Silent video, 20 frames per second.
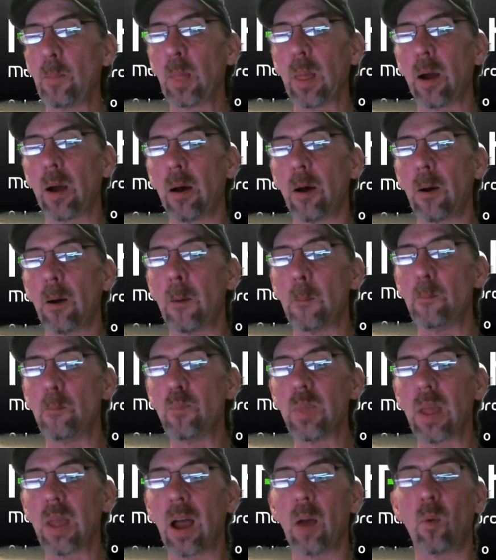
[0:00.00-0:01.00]
um,
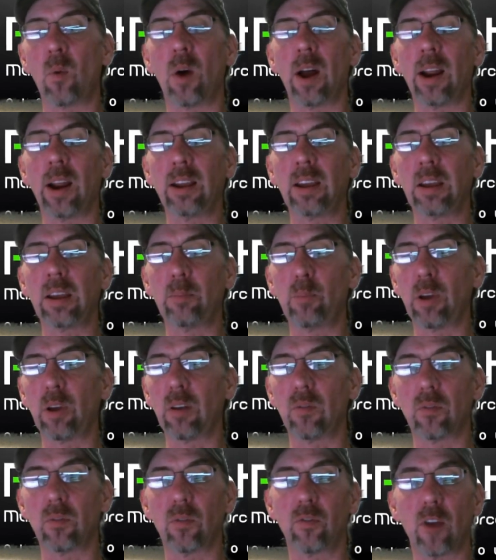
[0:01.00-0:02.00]
I want to keep it
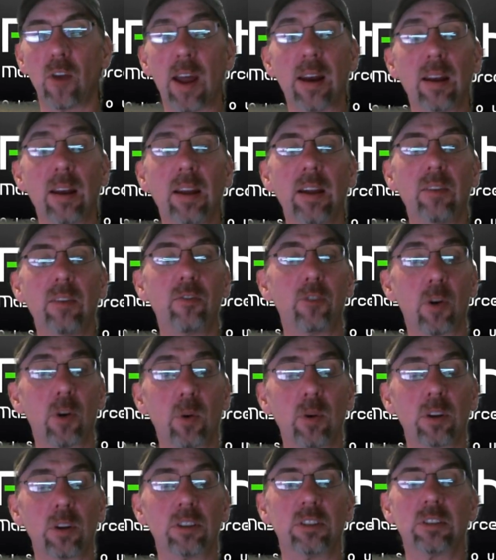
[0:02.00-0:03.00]
friendly,
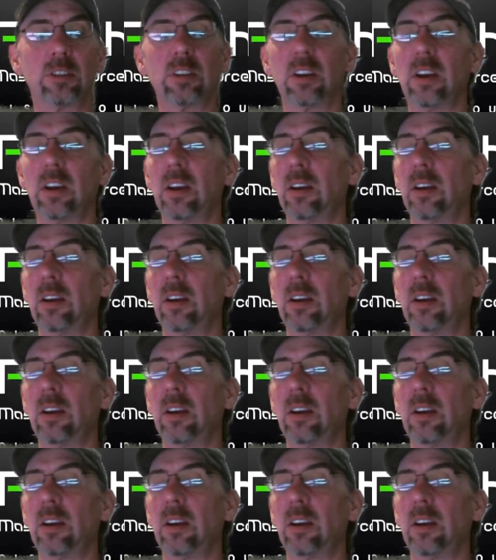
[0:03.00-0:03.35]
focused.